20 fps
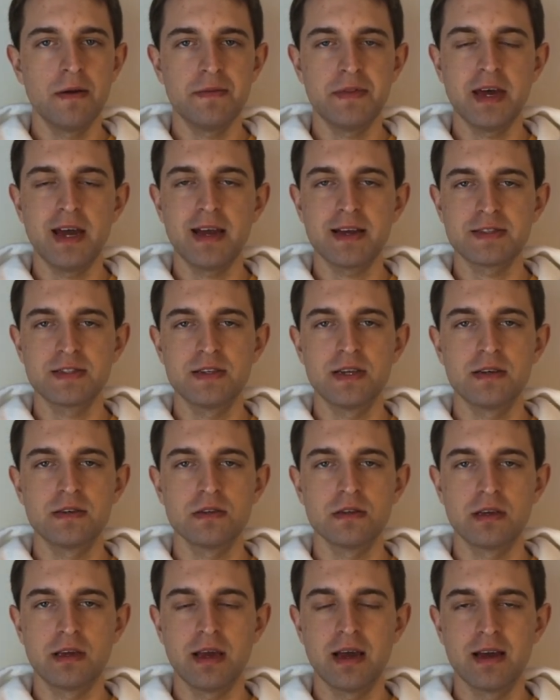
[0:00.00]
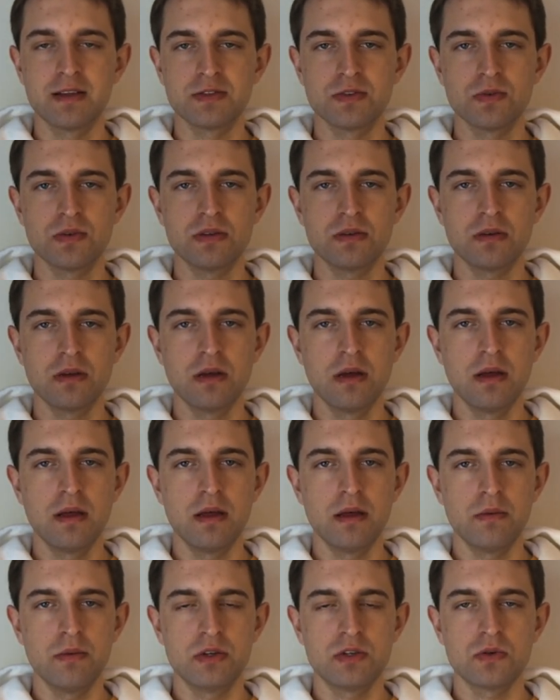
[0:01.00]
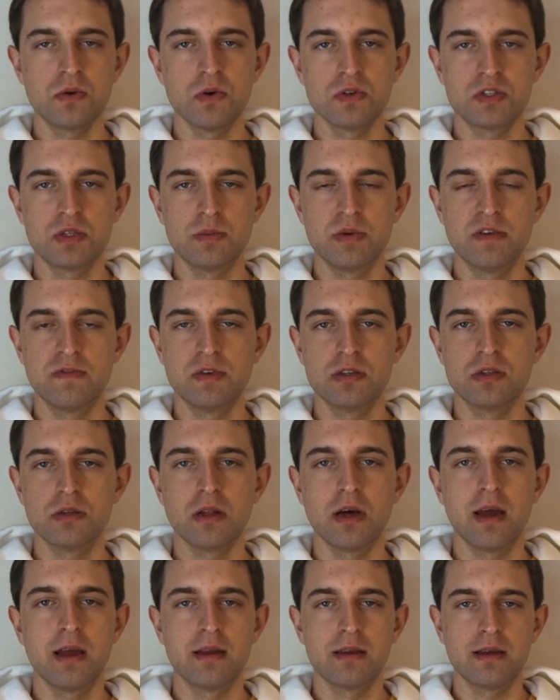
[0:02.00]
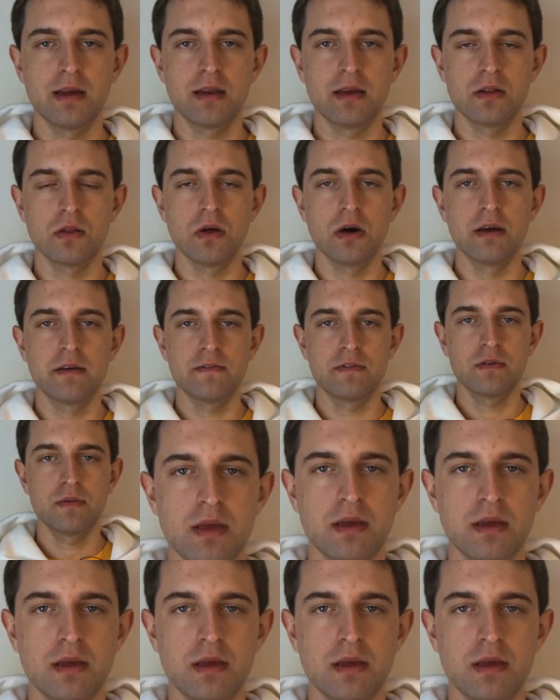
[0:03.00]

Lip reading: they accidentally cancelled it, which caused a bit of a delay in getting live.